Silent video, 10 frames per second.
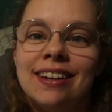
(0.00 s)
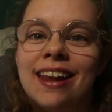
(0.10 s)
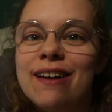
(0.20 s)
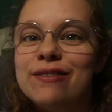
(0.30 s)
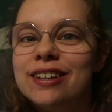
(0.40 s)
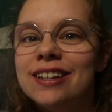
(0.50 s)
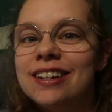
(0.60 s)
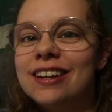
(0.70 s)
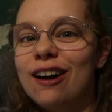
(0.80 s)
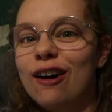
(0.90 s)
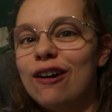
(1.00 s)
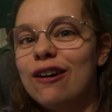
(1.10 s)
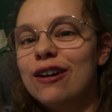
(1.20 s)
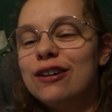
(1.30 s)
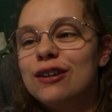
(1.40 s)
11
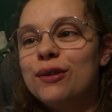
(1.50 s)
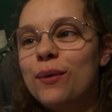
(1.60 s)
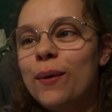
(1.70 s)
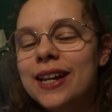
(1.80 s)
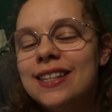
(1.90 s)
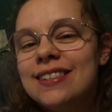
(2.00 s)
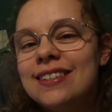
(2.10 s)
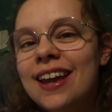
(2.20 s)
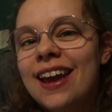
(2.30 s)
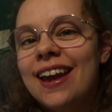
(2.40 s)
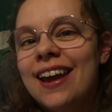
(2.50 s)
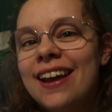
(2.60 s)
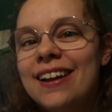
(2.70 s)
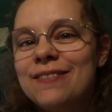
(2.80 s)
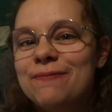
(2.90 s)
on
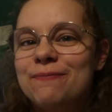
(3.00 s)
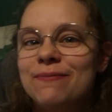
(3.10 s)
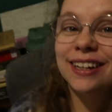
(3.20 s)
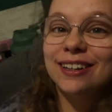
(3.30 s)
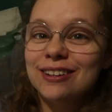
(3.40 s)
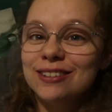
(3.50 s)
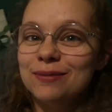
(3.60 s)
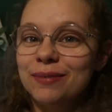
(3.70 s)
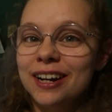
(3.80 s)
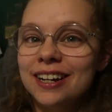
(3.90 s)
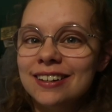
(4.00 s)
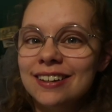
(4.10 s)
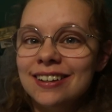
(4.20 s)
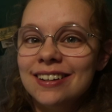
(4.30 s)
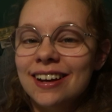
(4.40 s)
Wednesday. I finally got some writing
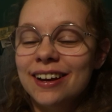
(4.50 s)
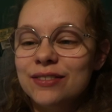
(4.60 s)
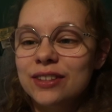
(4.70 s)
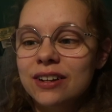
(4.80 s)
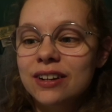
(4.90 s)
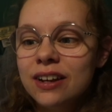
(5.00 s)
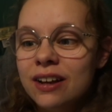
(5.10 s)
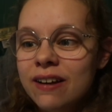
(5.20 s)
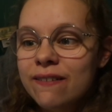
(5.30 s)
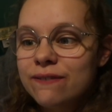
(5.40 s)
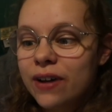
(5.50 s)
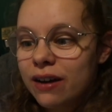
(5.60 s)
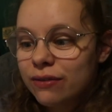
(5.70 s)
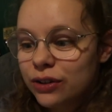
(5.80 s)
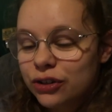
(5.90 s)
done. I've done
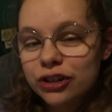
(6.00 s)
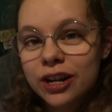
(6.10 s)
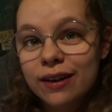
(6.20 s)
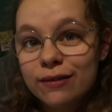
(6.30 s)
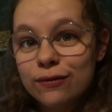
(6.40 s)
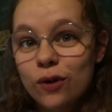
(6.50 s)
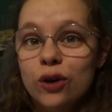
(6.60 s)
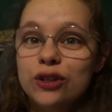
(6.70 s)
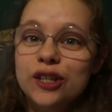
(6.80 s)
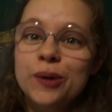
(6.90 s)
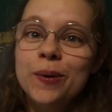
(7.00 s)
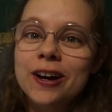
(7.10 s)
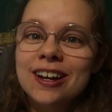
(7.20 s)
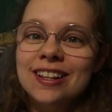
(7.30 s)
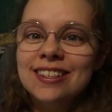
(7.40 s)
540
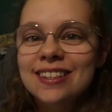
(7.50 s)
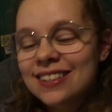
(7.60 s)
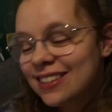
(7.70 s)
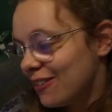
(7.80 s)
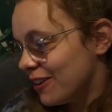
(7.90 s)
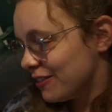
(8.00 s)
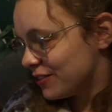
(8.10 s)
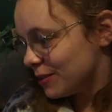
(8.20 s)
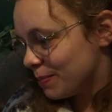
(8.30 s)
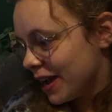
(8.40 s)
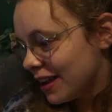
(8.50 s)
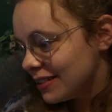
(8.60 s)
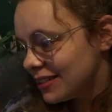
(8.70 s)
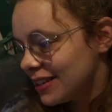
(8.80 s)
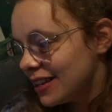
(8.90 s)
words, so I've
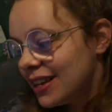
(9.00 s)
surpassed